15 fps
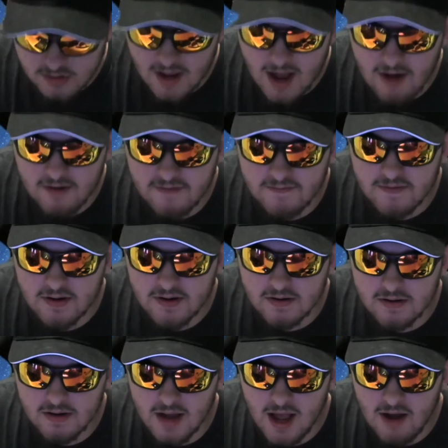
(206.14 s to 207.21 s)
how
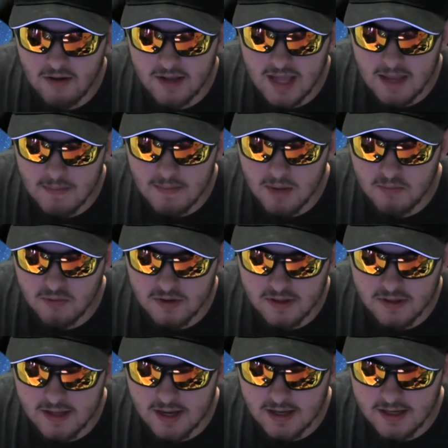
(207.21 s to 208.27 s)
he came up with
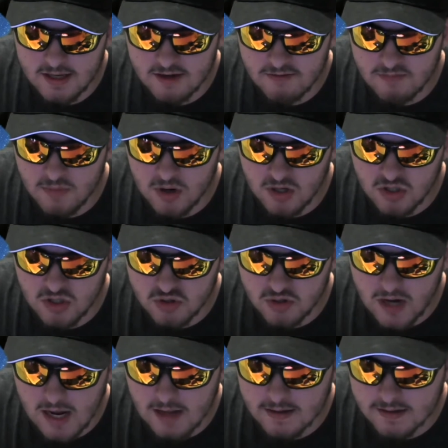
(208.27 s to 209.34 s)
the idea of Mars
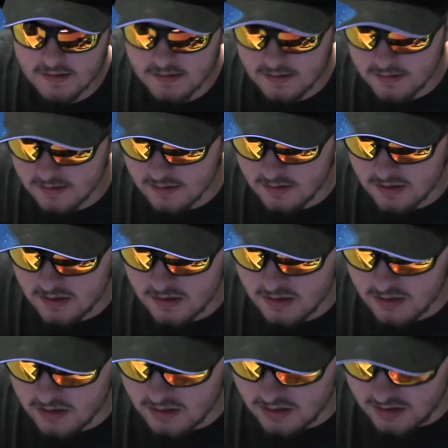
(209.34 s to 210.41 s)
Direct.
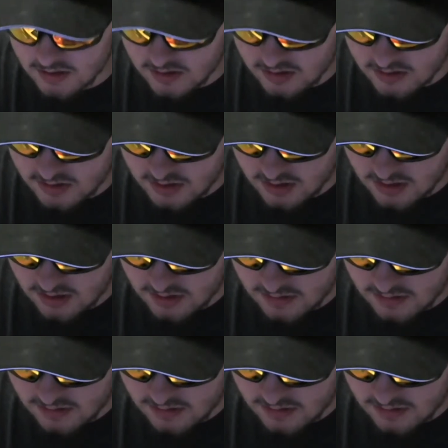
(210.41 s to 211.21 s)
So